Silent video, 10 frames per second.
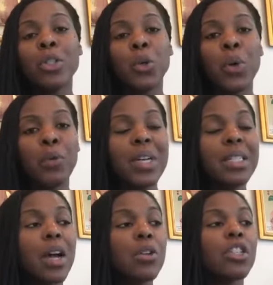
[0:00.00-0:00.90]
to a
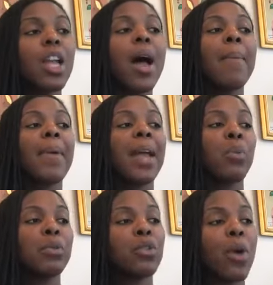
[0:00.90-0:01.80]
retail shop
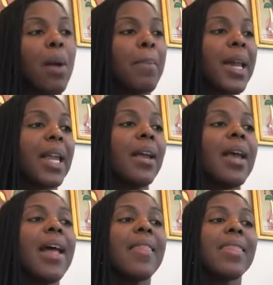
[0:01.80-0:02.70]
and withdraw money.
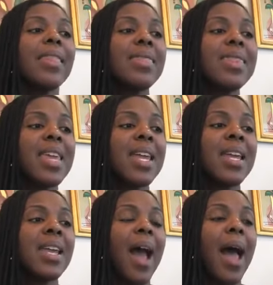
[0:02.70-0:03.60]

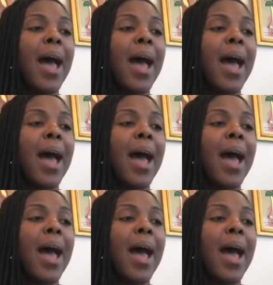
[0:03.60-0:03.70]
The